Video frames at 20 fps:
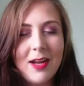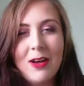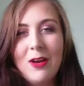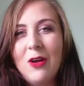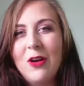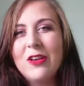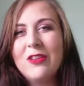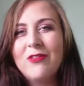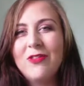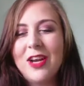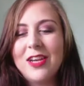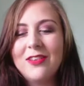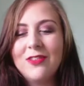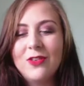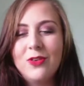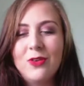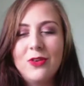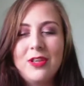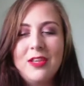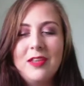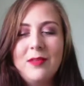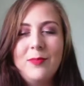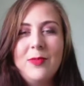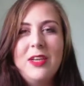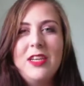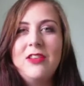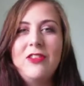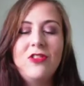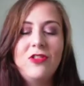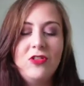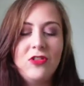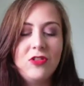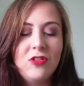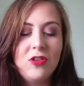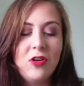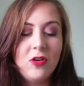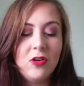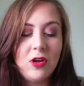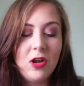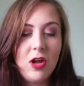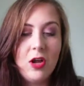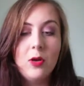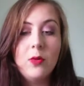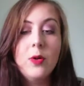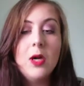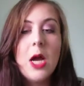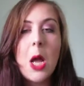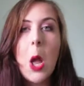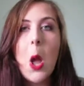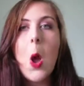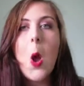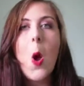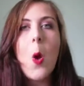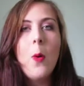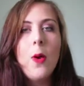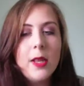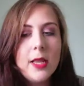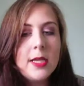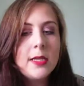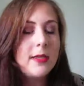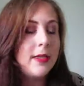I like red colours, but it just does not go with